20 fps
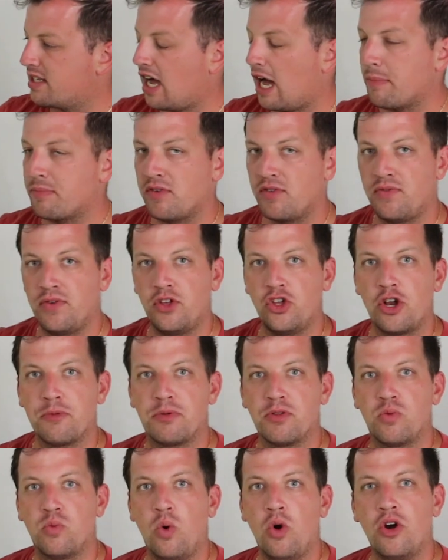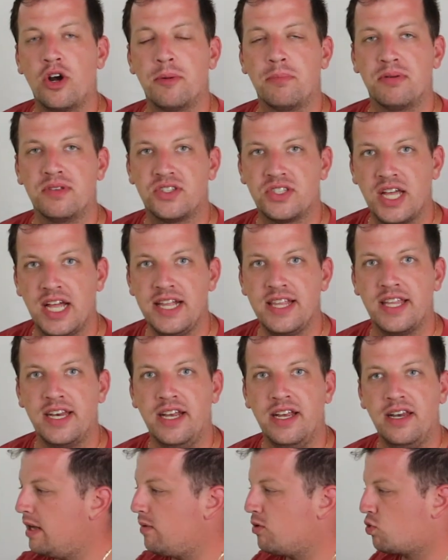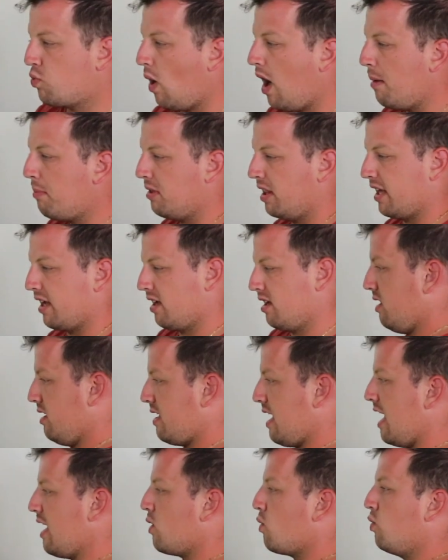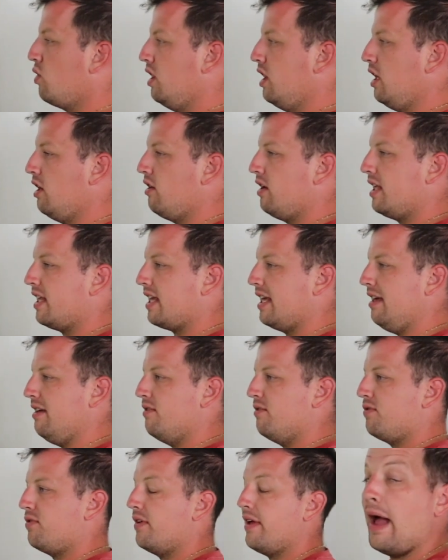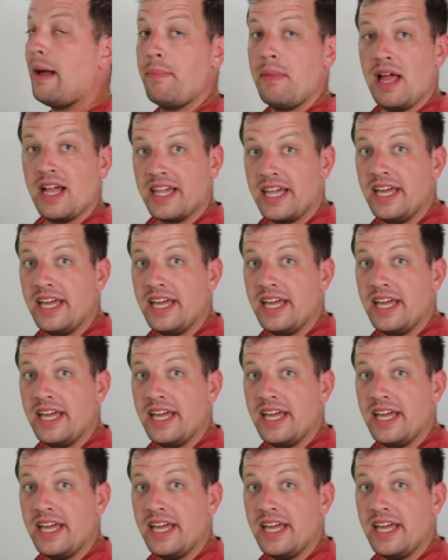top to fill it up with water and put sand in it, it was wobbly. The tank would literally give. I'm not